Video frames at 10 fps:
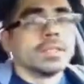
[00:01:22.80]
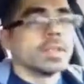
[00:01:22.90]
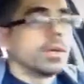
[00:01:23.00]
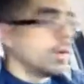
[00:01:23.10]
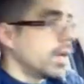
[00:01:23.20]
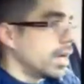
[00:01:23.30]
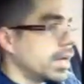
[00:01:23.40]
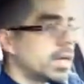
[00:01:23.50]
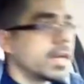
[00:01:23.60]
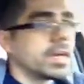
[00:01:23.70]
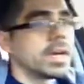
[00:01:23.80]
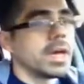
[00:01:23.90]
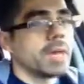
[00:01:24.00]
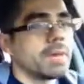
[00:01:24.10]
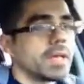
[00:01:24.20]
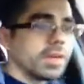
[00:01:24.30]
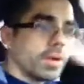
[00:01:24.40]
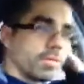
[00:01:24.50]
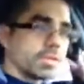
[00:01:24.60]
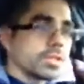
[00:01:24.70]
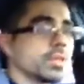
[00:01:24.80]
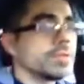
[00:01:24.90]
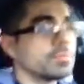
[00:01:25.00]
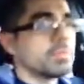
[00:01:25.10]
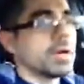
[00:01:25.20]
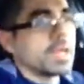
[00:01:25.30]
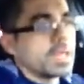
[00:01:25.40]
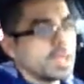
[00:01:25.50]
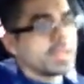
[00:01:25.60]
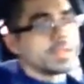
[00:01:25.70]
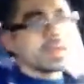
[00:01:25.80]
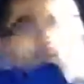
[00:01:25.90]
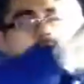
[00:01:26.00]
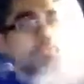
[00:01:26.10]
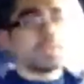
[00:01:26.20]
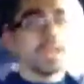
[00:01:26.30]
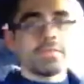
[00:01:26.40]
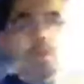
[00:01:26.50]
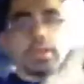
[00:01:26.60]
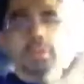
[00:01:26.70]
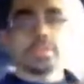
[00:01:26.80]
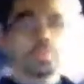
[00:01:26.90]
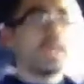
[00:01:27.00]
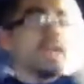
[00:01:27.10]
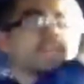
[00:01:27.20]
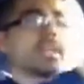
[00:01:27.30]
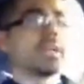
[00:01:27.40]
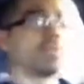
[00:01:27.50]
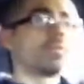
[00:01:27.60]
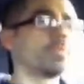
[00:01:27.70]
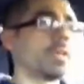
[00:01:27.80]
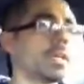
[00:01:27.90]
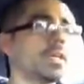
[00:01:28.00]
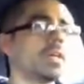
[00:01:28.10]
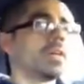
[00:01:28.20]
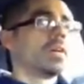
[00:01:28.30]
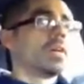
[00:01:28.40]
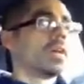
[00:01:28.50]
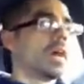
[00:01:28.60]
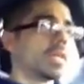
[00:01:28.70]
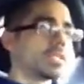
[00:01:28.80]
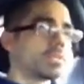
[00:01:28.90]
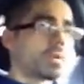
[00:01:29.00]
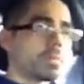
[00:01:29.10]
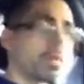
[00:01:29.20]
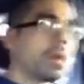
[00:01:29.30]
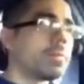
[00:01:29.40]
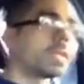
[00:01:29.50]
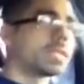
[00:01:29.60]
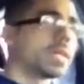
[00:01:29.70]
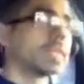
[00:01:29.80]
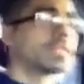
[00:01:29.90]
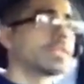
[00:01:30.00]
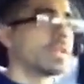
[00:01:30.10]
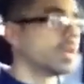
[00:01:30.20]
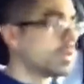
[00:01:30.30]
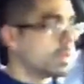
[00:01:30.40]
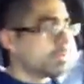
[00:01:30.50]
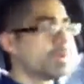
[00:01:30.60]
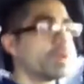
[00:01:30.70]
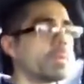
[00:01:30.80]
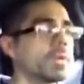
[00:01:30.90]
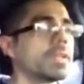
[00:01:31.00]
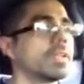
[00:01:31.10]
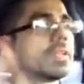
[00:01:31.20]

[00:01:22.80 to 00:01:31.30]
So I'm headed over to my in-laws. We have all our supplies there already. I just put up all my signs, so I'm hoping